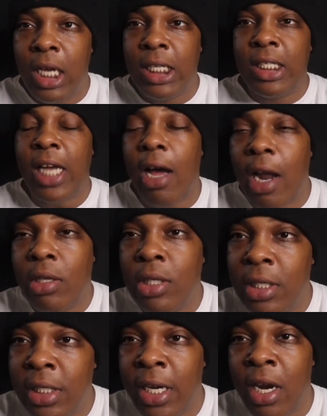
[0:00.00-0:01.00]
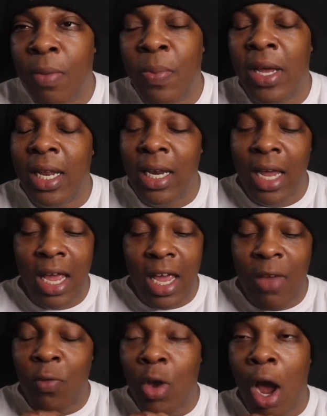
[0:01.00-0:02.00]
Shout out to Terrapin.
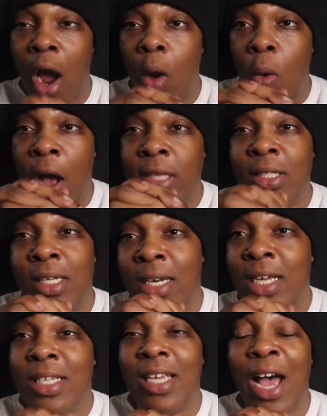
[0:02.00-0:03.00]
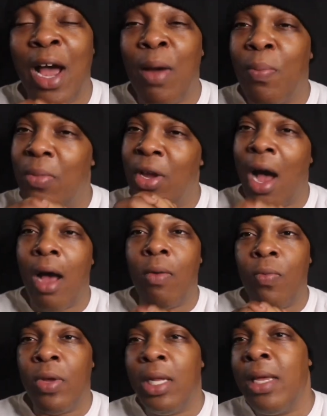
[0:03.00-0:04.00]
If y'all are watching this, y'all
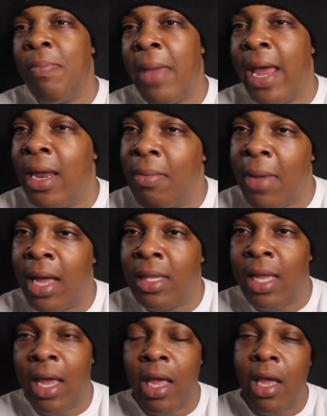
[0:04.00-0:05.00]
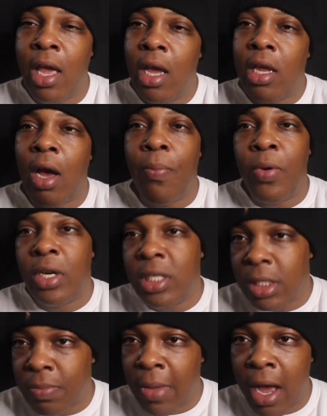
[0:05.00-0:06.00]
really made my day. Y'all put a
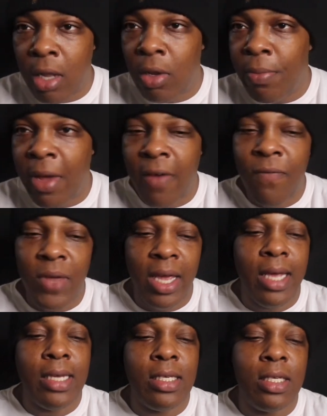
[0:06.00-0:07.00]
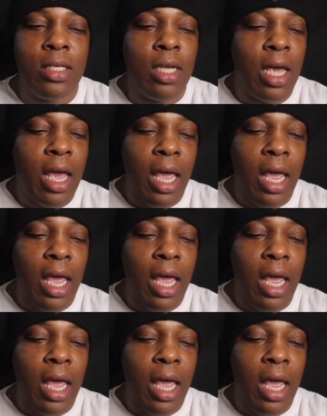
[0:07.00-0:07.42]
smile on my face.